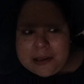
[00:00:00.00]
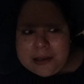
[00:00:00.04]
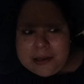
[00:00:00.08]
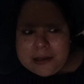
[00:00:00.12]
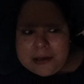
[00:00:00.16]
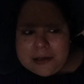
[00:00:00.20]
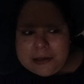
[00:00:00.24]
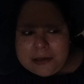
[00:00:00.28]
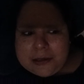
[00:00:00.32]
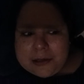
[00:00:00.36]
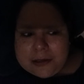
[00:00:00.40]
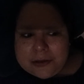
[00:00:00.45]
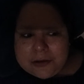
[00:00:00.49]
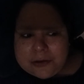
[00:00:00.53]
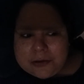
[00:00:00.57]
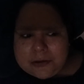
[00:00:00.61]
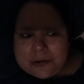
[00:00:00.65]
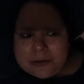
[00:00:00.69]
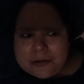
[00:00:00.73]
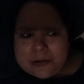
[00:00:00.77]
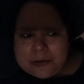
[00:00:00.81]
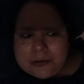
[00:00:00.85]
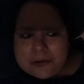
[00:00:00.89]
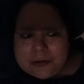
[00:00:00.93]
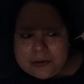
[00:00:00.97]
and
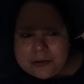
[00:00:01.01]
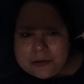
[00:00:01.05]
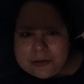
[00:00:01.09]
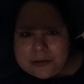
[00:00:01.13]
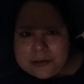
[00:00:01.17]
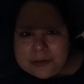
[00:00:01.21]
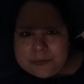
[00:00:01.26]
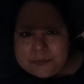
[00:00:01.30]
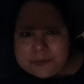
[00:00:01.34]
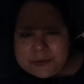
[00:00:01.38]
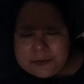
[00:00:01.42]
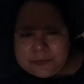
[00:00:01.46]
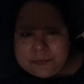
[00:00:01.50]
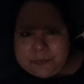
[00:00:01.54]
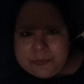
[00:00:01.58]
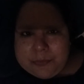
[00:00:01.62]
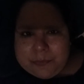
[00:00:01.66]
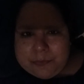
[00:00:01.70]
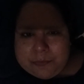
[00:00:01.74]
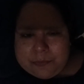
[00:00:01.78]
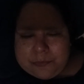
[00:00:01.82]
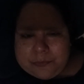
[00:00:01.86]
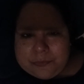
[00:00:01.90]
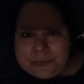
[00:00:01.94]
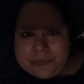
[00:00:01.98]
like them
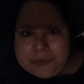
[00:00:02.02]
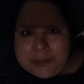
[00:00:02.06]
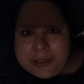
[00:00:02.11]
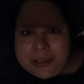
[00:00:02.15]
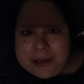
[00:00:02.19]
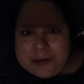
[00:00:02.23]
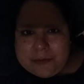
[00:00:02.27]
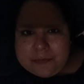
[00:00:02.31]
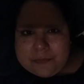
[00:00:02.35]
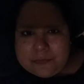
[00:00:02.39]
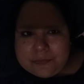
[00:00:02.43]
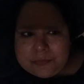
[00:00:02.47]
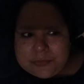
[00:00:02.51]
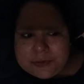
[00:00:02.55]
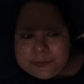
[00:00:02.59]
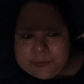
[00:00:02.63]
them